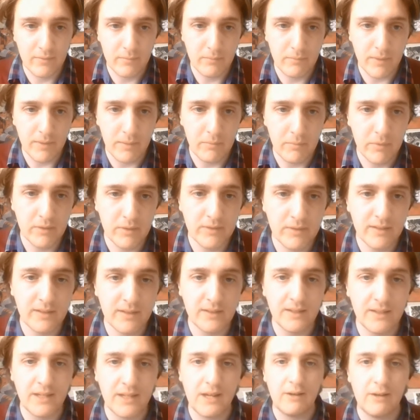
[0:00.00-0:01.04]
by putting
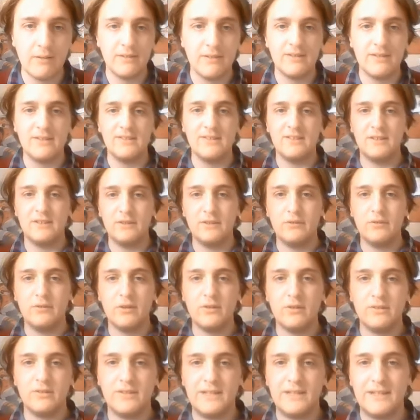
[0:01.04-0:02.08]
the characters in new
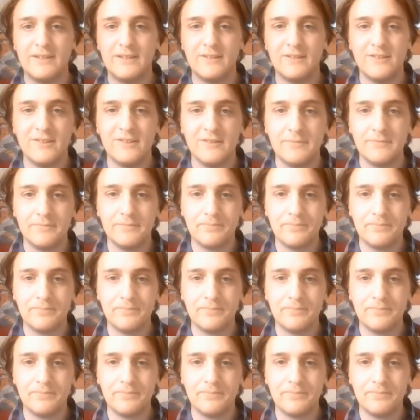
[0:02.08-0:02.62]
contexts.